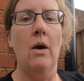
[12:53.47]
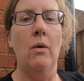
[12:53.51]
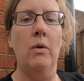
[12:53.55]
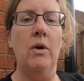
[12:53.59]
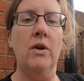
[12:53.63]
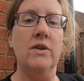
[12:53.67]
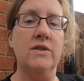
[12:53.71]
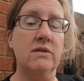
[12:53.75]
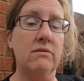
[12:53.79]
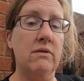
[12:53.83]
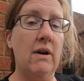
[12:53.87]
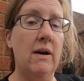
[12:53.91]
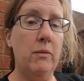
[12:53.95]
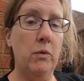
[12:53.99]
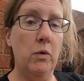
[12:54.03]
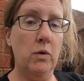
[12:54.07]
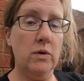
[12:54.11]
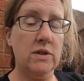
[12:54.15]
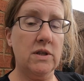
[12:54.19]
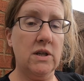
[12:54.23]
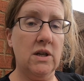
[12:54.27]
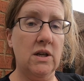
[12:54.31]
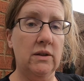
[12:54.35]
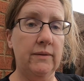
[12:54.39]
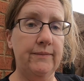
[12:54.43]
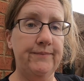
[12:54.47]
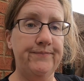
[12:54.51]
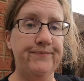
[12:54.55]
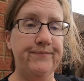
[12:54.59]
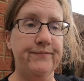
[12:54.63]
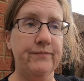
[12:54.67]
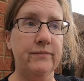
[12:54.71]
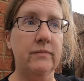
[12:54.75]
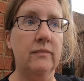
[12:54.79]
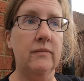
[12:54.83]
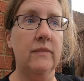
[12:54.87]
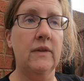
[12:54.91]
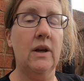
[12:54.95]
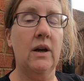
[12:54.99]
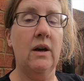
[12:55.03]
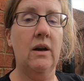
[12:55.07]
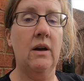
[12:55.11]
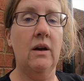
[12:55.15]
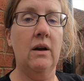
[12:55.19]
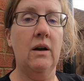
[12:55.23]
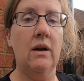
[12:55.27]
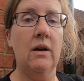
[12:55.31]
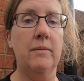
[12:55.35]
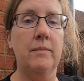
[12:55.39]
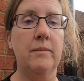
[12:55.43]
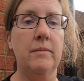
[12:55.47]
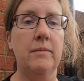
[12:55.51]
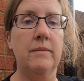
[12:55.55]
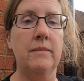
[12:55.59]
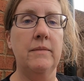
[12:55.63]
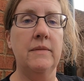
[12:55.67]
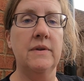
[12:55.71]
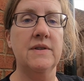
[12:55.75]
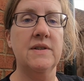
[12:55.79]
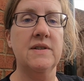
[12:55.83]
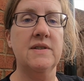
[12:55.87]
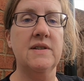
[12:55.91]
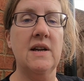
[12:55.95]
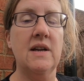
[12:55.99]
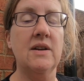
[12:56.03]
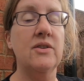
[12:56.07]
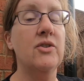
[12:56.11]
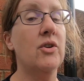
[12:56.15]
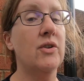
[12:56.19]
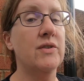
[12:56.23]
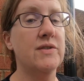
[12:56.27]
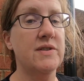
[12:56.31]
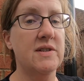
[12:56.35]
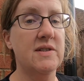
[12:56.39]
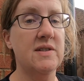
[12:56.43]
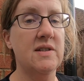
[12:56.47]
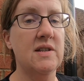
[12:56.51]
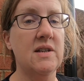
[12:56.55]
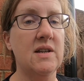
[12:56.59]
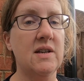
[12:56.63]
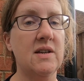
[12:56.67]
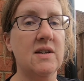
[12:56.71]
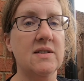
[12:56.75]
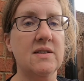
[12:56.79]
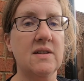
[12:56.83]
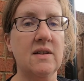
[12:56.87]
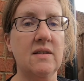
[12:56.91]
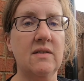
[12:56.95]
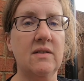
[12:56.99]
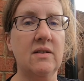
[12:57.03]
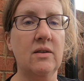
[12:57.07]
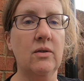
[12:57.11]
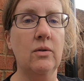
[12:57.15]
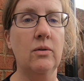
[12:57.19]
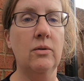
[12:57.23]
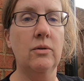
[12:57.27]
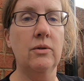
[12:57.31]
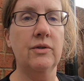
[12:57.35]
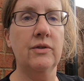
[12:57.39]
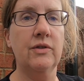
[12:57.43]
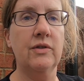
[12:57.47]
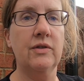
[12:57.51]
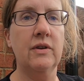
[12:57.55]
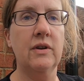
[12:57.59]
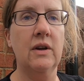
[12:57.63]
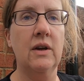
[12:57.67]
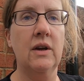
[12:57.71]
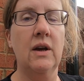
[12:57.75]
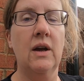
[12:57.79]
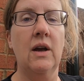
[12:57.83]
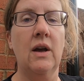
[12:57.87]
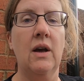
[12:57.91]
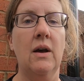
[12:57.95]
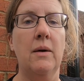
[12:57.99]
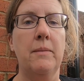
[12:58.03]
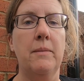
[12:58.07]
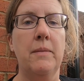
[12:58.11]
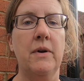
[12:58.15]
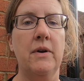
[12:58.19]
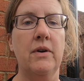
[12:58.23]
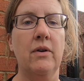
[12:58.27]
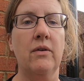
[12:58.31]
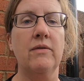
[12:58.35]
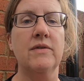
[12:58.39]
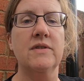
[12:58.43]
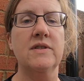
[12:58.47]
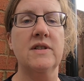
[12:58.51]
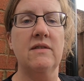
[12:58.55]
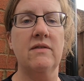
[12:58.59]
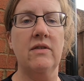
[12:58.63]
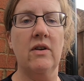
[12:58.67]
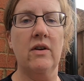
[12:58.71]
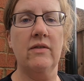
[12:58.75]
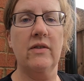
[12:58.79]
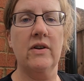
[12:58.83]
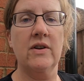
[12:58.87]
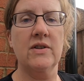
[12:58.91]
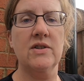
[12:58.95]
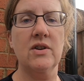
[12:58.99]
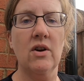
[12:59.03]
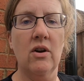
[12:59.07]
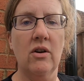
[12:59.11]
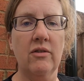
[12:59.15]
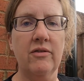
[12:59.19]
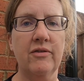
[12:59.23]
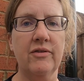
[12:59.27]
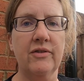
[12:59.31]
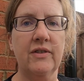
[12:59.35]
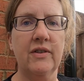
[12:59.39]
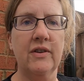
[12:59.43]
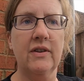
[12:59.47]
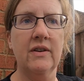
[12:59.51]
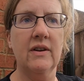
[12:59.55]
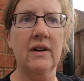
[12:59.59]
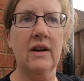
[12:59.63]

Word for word: We looked at rainwater, um, as I said, not as acidic as I thought, but obviously very, very soft.